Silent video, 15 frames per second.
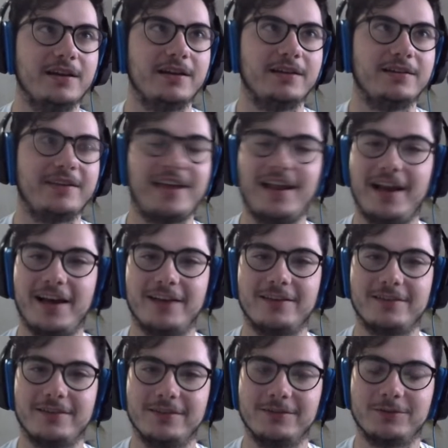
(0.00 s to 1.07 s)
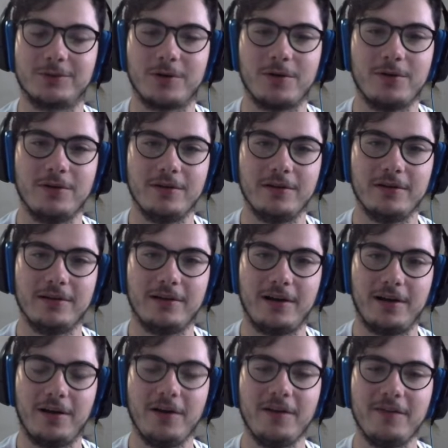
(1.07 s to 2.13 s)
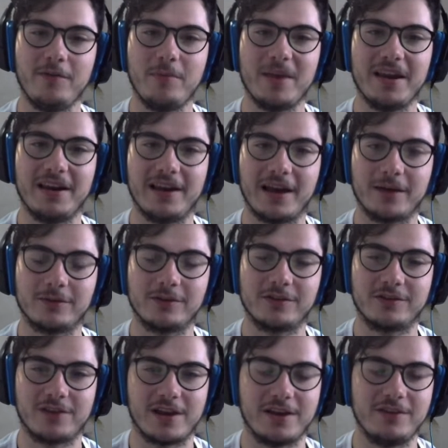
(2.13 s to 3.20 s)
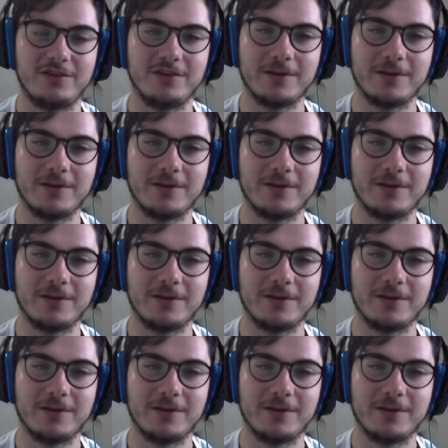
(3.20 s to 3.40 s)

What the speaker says: Tell us, Drew, how long have you been in language exchange?